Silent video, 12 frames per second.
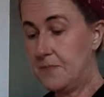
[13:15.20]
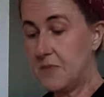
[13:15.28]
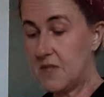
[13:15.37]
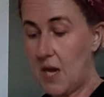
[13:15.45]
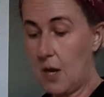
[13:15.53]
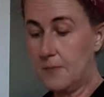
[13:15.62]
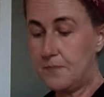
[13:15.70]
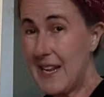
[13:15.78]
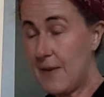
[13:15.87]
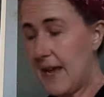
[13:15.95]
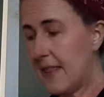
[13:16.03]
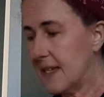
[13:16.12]
So
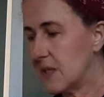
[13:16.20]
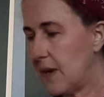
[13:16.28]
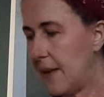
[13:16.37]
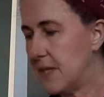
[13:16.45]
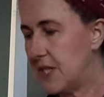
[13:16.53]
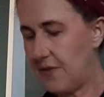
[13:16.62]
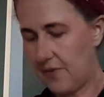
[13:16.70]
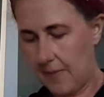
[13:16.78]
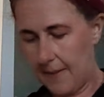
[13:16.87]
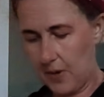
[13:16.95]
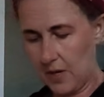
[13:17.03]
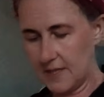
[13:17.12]
anyway, that's what I would do for
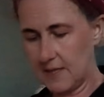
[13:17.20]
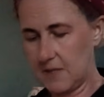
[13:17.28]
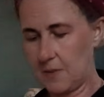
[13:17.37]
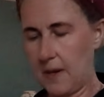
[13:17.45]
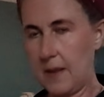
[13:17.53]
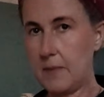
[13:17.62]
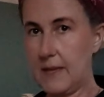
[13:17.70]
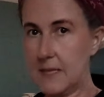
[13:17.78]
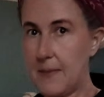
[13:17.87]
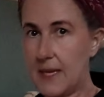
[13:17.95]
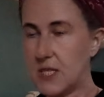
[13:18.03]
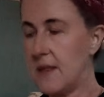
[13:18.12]
my purse. So let's
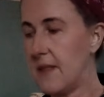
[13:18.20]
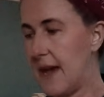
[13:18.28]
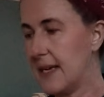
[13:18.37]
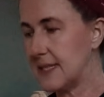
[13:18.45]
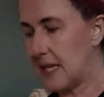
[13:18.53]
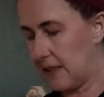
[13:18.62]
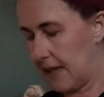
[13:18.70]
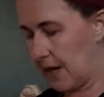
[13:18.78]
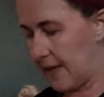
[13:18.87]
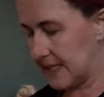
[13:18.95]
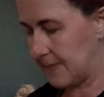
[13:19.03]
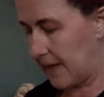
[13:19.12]
imagine that that's in there.
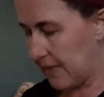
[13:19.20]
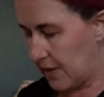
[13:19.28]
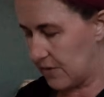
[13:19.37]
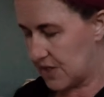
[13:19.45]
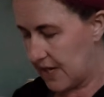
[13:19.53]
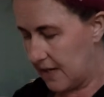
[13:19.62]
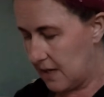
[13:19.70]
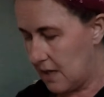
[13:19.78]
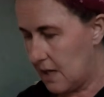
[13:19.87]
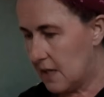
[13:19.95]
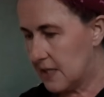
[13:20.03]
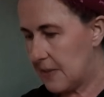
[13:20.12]
That's my lotion.
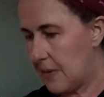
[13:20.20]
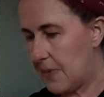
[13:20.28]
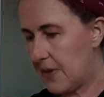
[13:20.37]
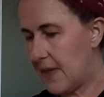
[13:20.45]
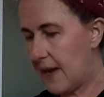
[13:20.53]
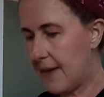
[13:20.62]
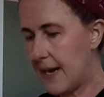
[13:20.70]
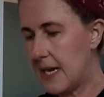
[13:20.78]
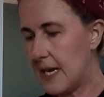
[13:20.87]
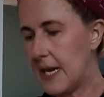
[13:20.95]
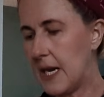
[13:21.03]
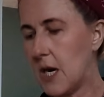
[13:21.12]
So I'm gonna put that right
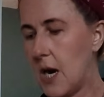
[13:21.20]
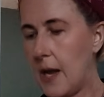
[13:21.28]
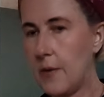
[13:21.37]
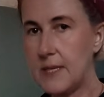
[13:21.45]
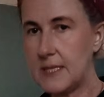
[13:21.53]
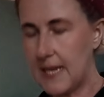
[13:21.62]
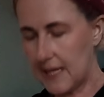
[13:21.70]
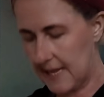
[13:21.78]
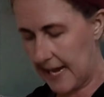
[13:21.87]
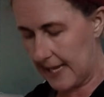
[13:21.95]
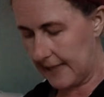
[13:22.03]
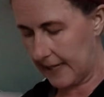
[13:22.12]
in here. I always take
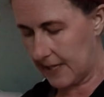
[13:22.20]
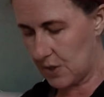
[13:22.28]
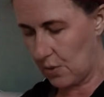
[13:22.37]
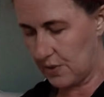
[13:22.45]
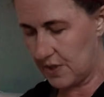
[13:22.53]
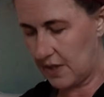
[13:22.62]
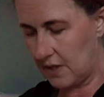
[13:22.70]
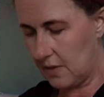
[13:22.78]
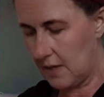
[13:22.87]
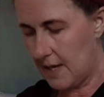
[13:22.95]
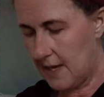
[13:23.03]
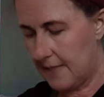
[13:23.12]
that, like I told you.
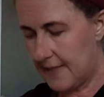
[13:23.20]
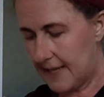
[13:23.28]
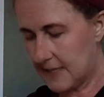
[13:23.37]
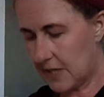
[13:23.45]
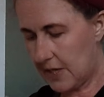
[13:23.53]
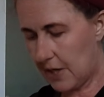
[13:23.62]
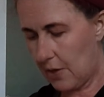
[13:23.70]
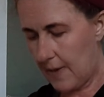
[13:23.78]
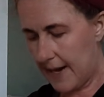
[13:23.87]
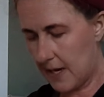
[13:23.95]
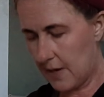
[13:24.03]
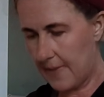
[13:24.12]
That's gonna go
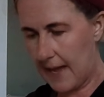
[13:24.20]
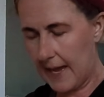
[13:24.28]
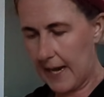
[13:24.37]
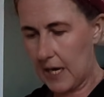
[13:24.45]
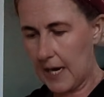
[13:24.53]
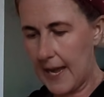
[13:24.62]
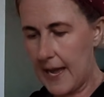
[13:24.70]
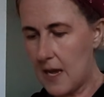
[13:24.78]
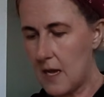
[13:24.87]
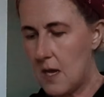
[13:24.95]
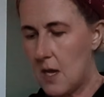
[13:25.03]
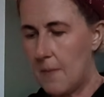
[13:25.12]
right here in that
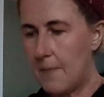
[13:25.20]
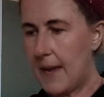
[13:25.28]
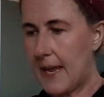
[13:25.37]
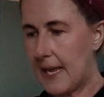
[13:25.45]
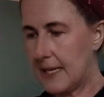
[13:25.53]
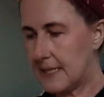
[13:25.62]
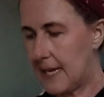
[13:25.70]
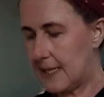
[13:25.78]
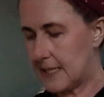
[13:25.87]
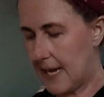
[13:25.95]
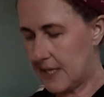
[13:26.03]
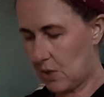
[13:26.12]
area. My hand
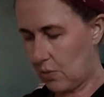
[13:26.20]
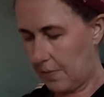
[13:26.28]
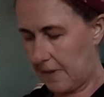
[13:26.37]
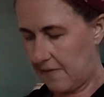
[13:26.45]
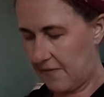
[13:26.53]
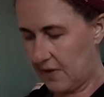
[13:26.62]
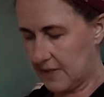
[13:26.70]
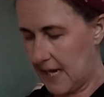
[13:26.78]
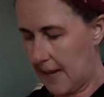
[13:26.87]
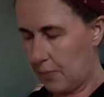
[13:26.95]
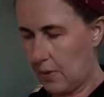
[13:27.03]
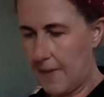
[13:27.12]
sanitizer will be filled
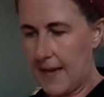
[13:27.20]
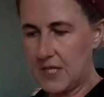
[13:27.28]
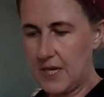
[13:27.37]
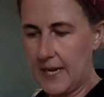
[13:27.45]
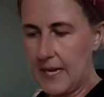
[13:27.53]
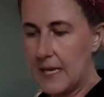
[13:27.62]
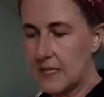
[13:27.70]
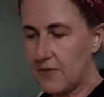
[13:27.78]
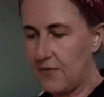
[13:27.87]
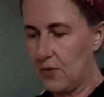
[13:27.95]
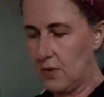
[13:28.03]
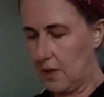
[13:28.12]
up. Well, imagine it is
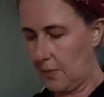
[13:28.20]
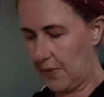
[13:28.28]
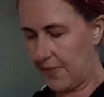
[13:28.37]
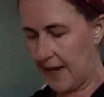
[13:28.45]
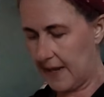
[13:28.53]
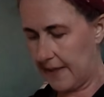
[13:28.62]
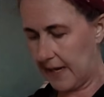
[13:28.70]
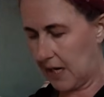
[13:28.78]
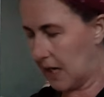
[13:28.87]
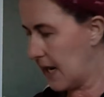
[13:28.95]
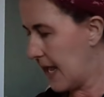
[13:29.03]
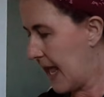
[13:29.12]
full. Put that in
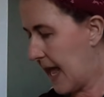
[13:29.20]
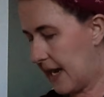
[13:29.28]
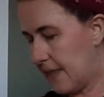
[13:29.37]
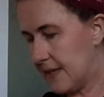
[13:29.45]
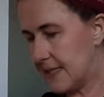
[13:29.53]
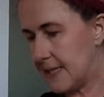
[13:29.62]
here. And in the